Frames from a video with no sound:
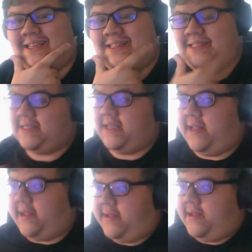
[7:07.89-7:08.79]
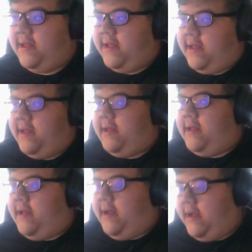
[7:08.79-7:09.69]
Just kidding.
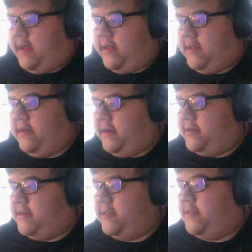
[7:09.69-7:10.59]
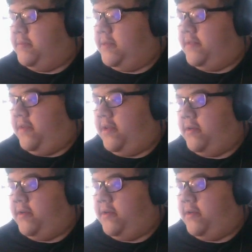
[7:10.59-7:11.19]
The narcissism in this video.